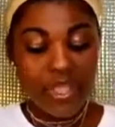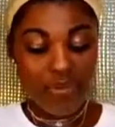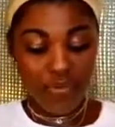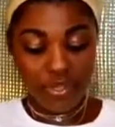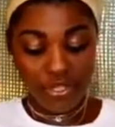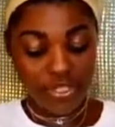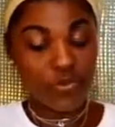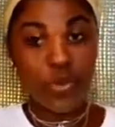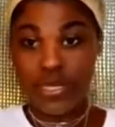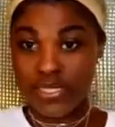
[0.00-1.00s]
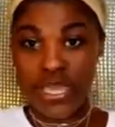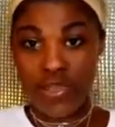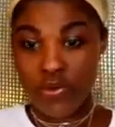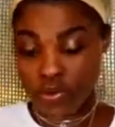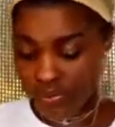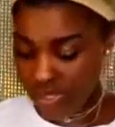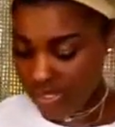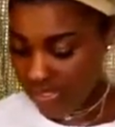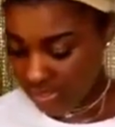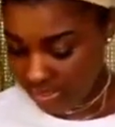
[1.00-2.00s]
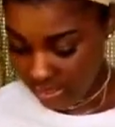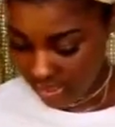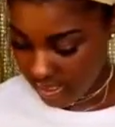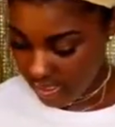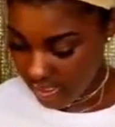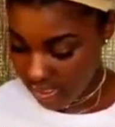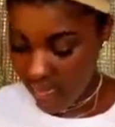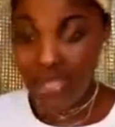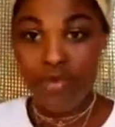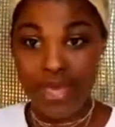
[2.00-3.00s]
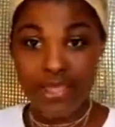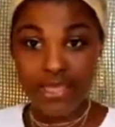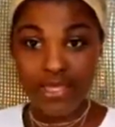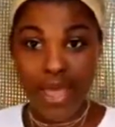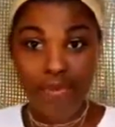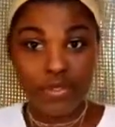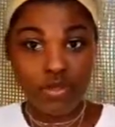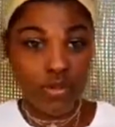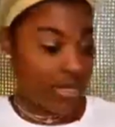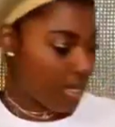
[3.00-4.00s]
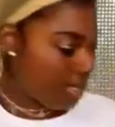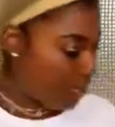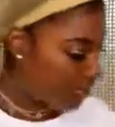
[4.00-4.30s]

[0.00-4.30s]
if we can just work together on this, we can make things happen. So I'm going to cut it.